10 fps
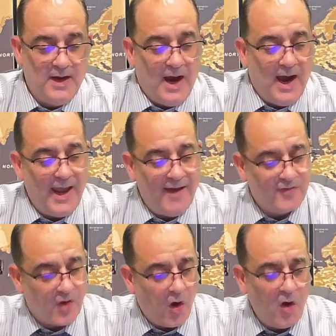I have
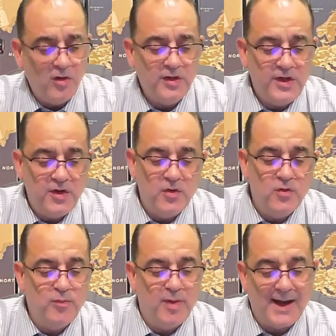called you
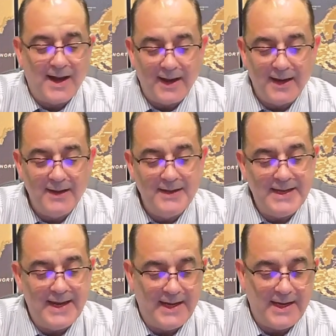by
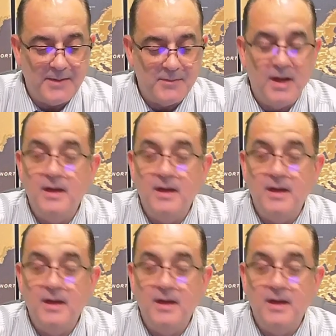name.